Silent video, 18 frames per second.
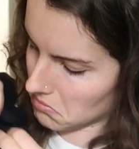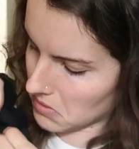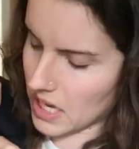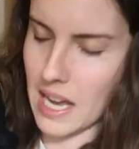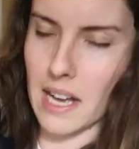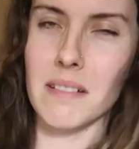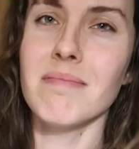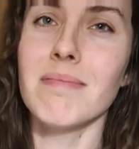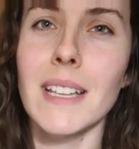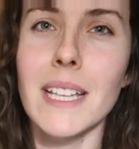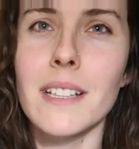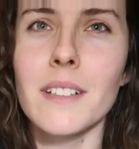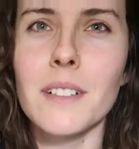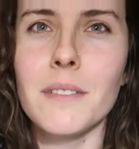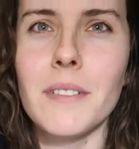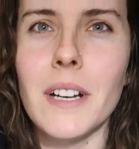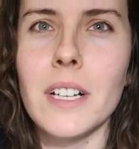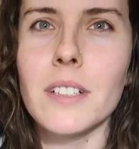Yeah, like
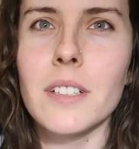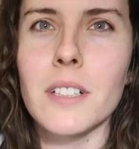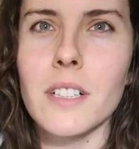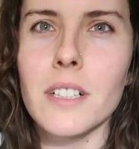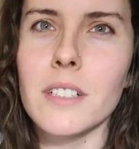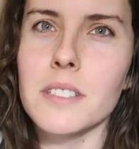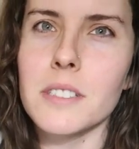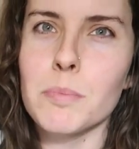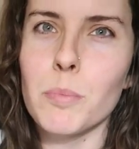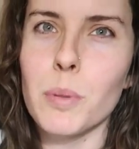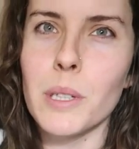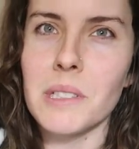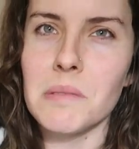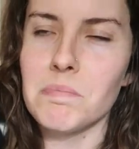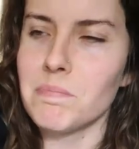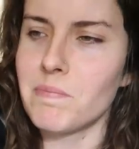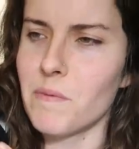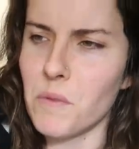little Velcros,
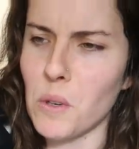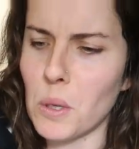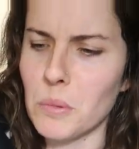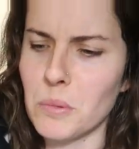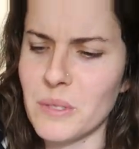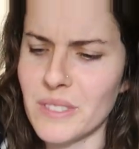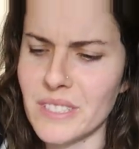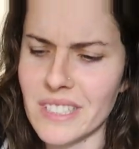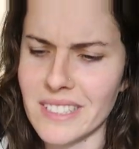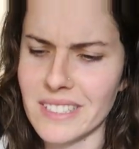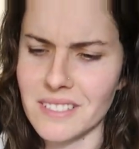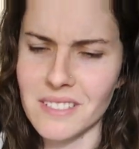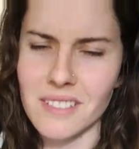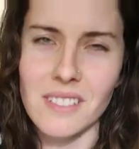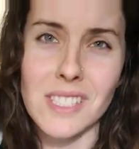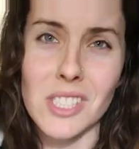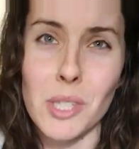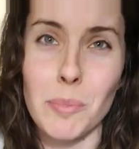put phones
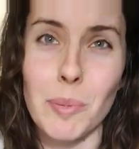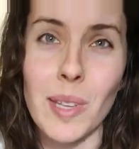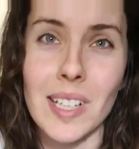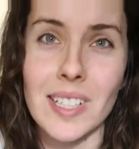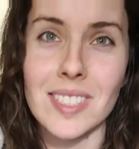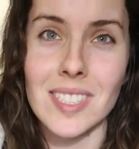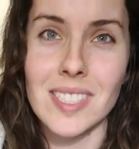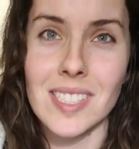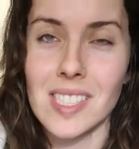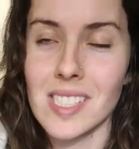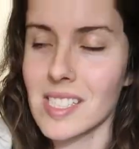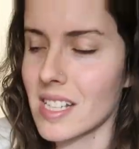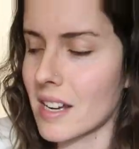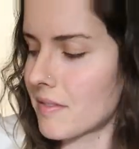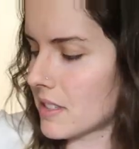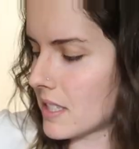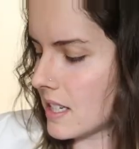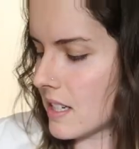and G P Ses and
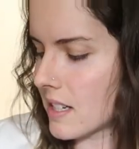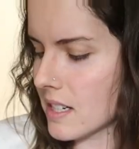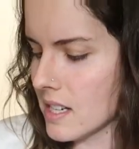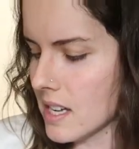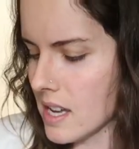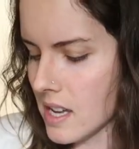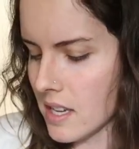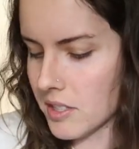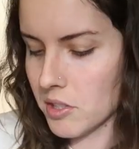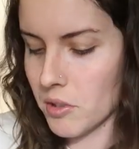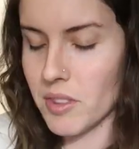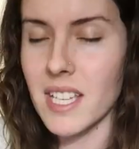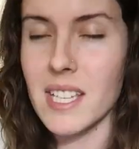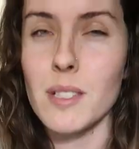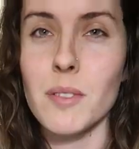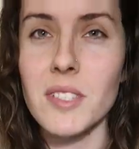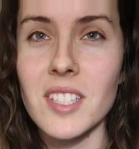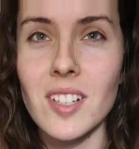stuff in here. So
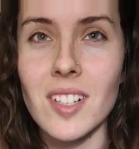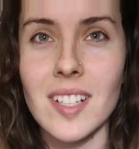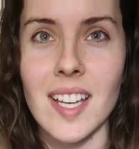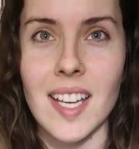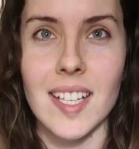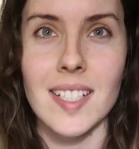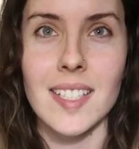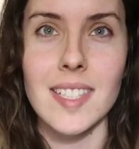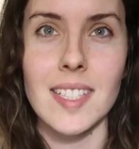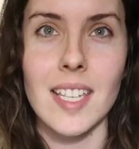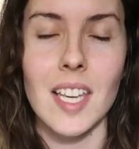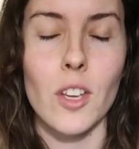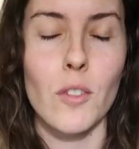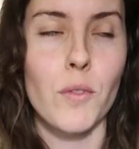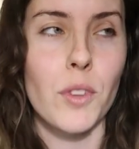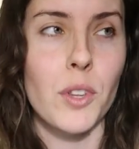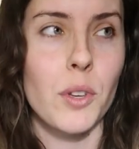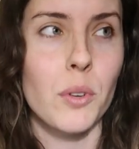these ones are nice
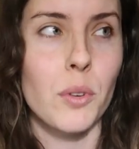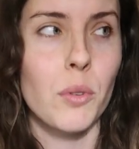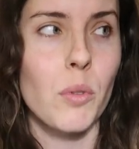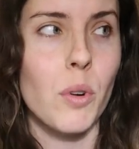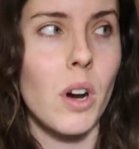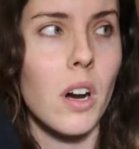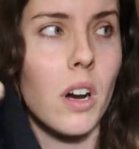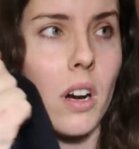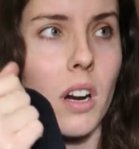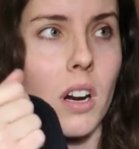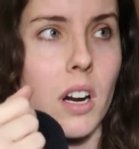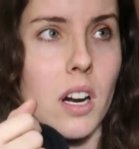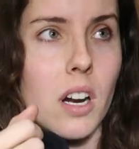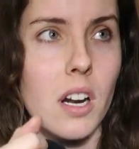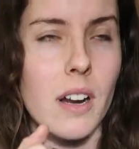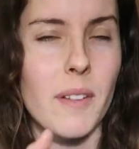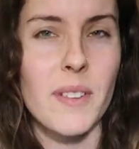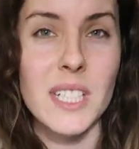if you
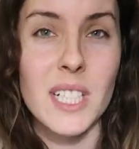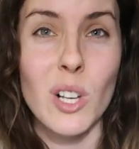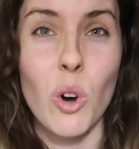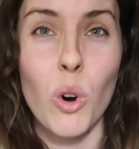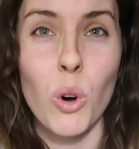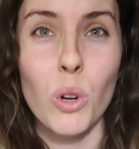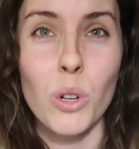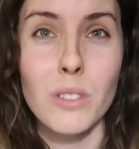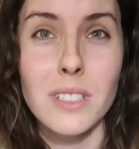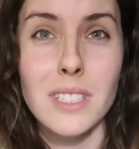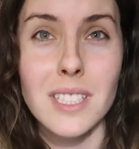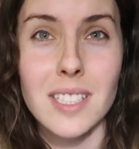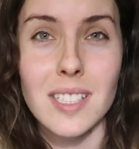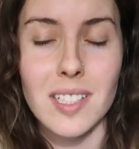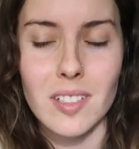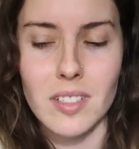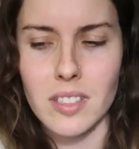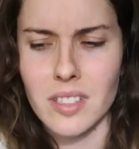are, if it's cold,
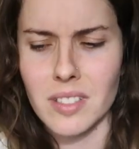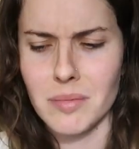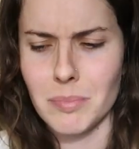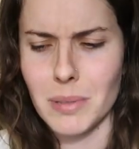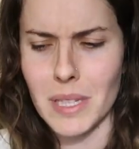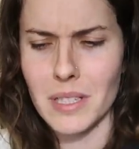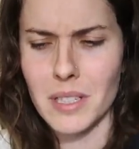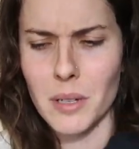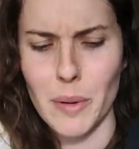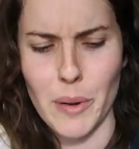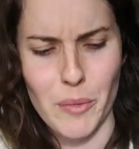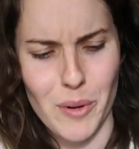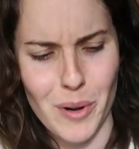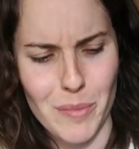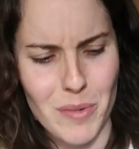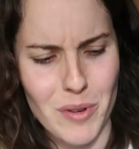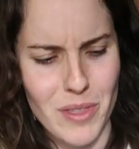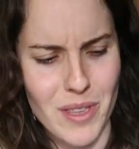because it'll be a little bit
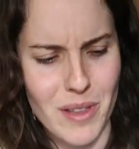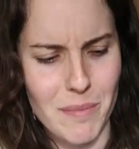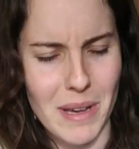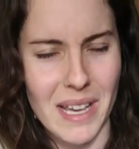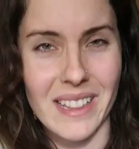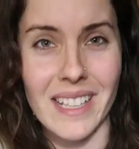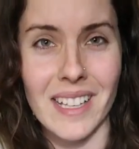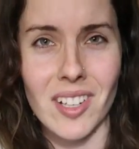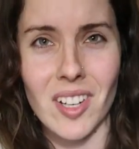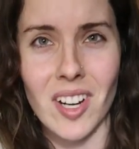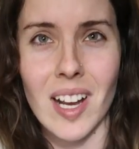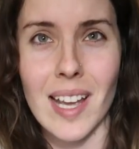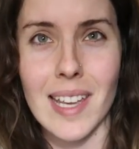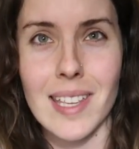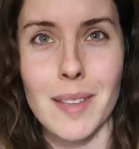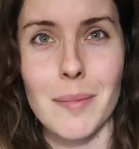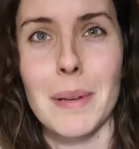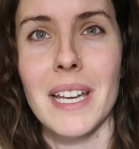warmer than my lighter
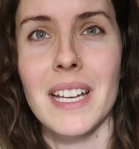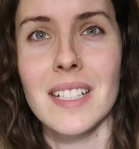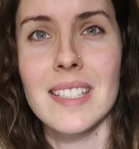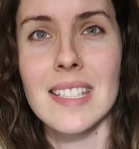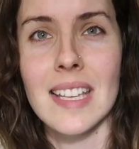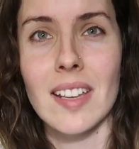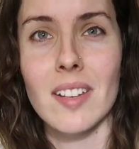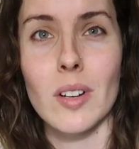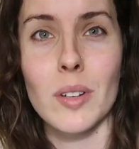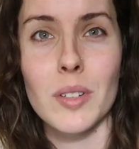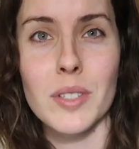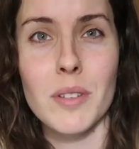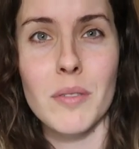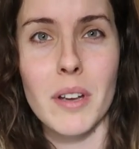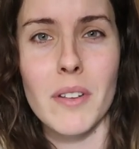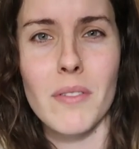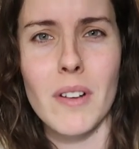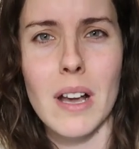hiking pants. And
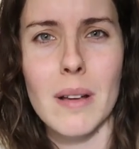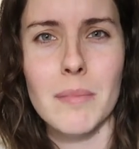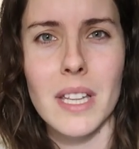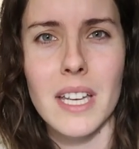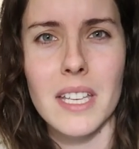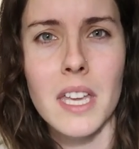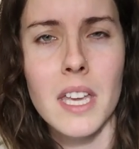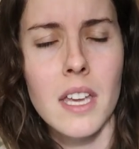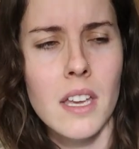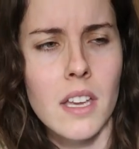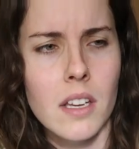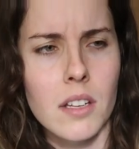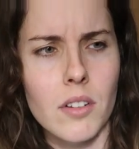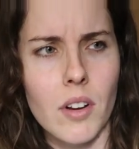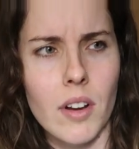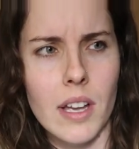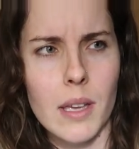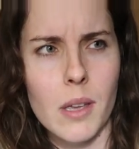also if I'm like
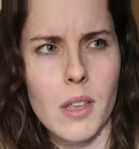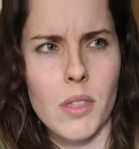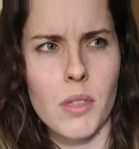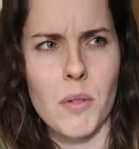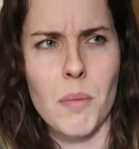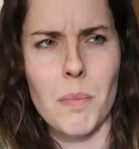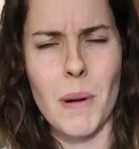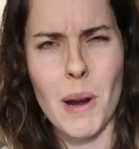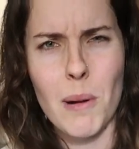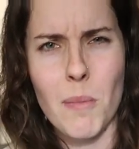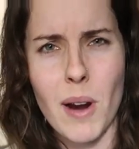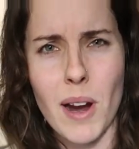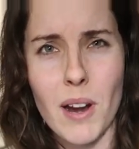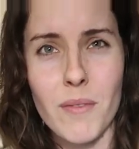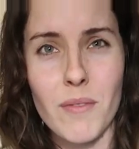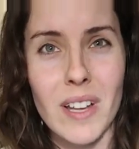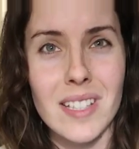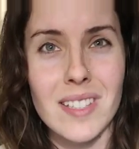going through barbed
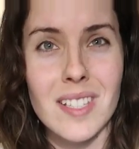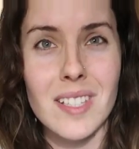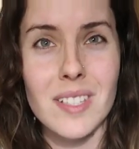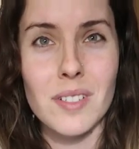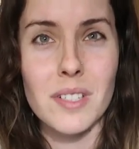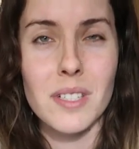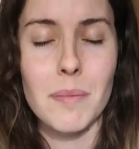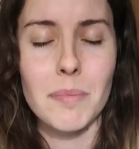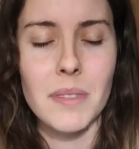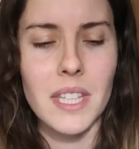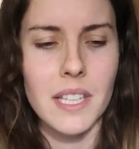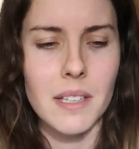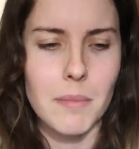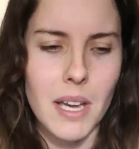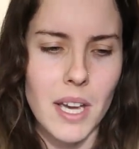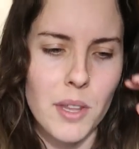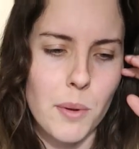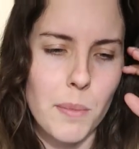wire fences or
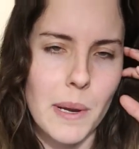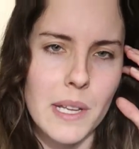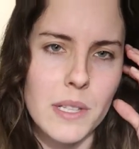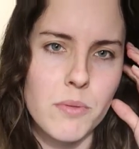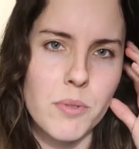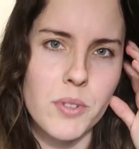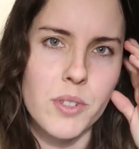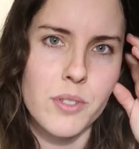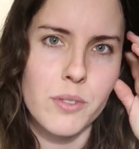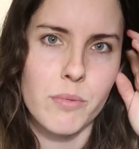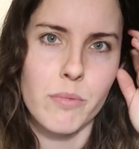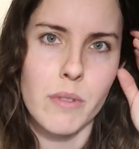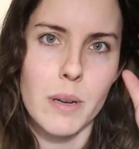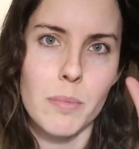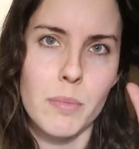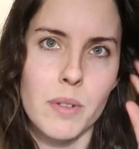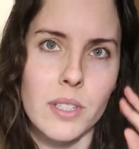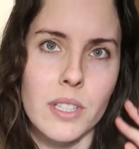something, my other pants will just rip